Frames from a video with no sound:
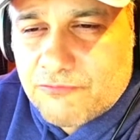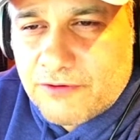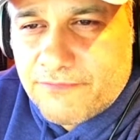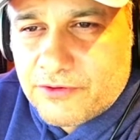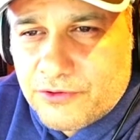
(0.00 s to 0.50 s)

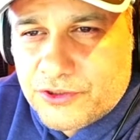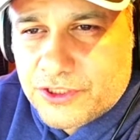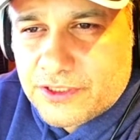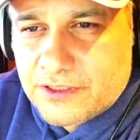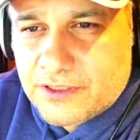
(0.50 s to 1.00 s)

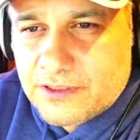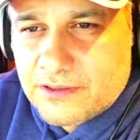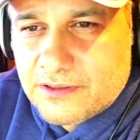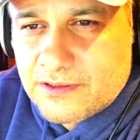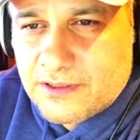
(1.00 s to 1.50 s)
revolution
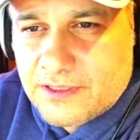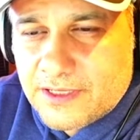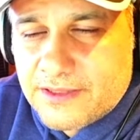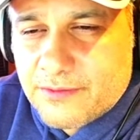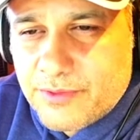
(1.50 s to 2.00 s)

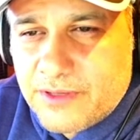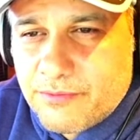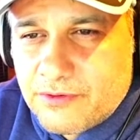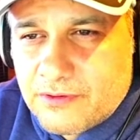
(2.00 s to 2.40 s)
in the people?